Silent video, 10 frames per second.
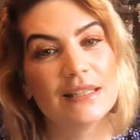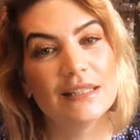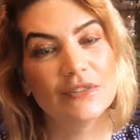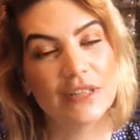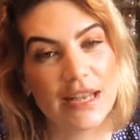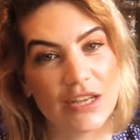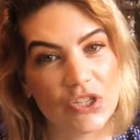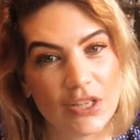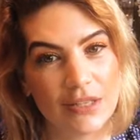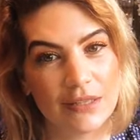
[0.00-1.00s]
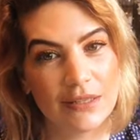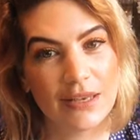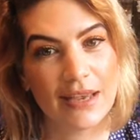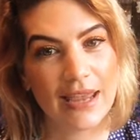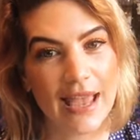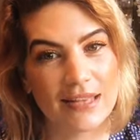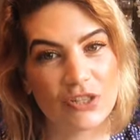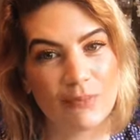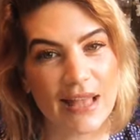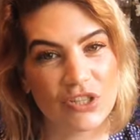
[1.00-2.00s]
divination,
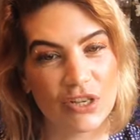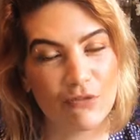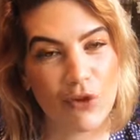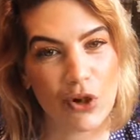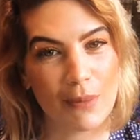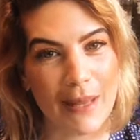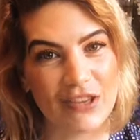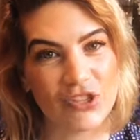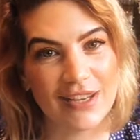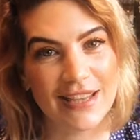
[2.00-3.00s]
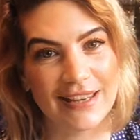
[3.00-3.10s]
candle magic, folk magic,